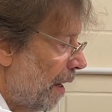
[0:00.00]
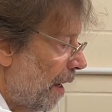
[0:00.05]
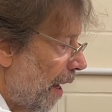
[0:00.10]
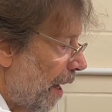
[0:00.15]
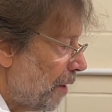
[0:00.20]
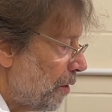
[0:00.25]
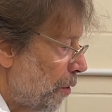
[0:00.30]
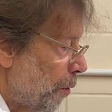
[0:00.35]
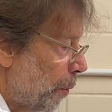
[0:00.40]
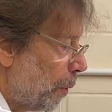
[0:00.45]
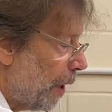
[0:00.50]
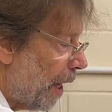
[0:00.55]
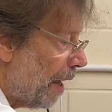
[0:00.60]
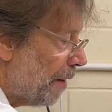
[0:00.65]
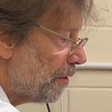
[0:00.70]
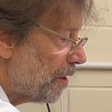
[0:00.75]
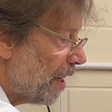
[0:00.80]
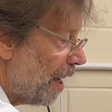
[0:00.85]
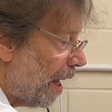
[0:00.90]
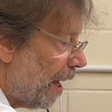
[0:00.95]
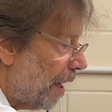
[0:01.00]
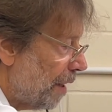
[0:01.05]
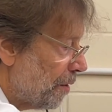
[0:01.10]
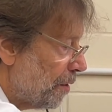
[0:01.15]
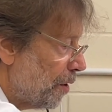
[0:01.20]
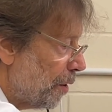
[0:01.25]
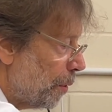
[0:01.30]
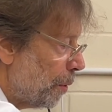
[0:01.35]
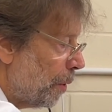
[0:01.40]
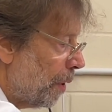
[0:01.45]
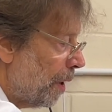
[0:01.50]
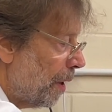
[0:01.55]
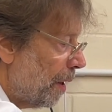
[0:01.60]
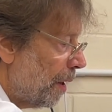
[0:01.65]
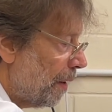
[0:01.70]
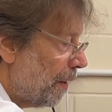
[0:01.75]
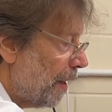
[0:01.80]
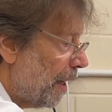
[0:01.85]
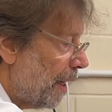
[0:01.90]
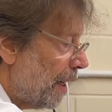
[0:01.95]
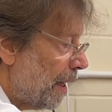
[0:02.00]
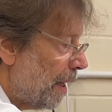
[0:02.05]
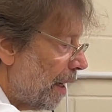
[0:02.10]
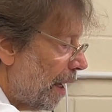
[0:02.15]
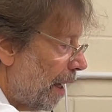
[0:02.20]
and you will have to undo the